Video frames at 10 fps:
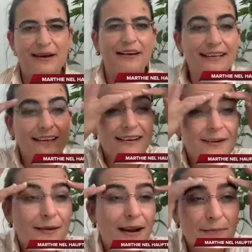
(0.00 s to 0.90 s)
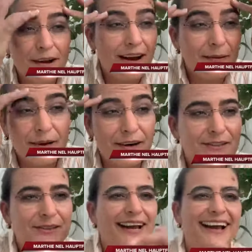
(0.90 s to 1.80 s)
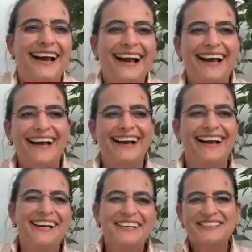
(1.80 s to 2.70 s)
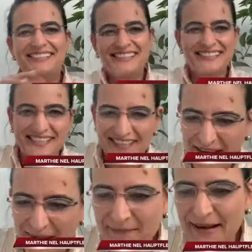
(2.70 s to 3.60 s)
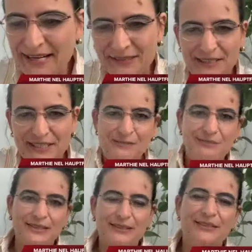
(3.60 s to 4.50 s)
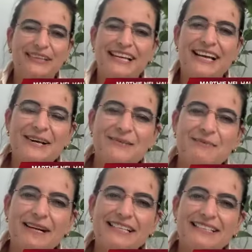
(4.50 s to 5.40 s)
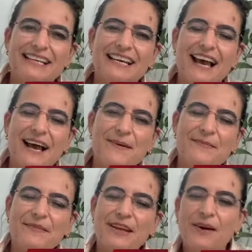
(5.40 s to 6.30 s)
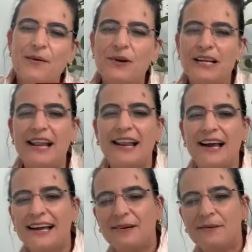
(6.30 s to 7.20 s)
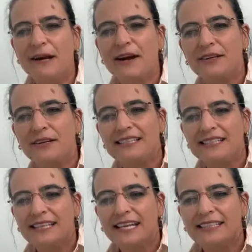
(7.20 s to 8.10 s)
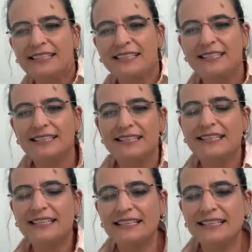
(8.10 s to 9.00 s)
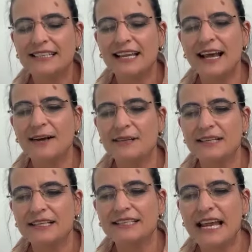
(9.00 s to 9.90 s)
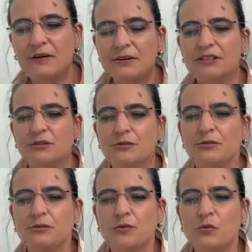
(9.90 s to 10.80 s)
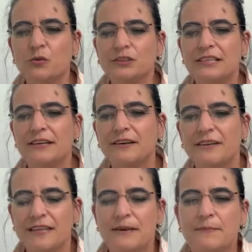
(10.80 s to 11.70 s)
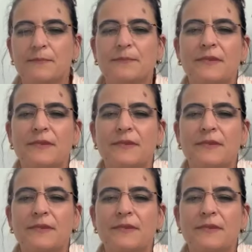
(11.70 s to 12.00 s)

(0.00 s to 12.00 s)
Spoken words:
I didn't like my eyebrows. Because I decided now I'm back to my gypsy look. But what I like about it is that it carries through the water theme.